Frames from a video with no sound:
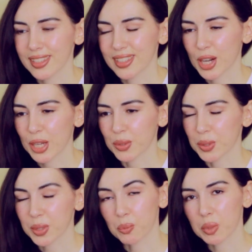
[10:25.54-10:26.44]
that
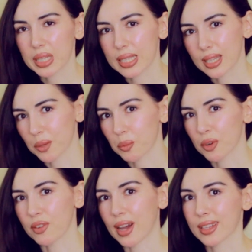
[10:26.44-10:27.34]
was completely
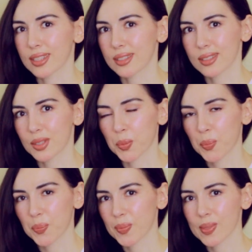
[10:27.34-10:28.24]
improvised.
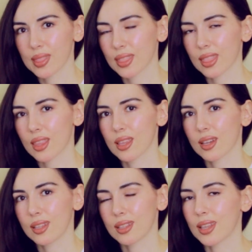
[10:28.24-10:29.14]

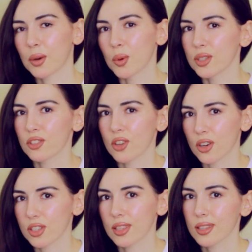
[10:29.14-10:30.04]
That was
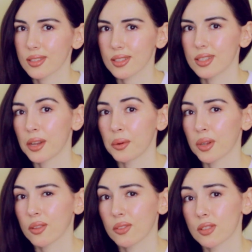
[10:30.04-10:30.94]
not in the
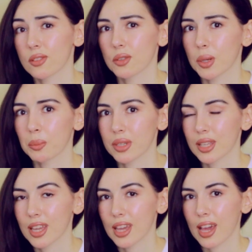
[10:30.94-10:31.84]
scenario, in the script.
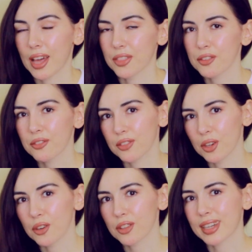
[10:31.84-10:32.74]
And the
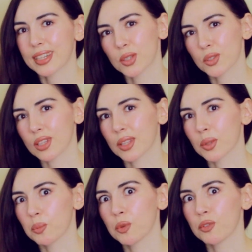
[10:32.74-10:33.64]
fear that you see
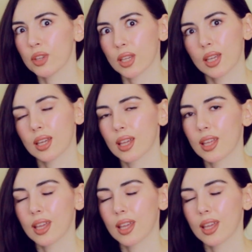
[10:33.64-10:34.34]
in the movie,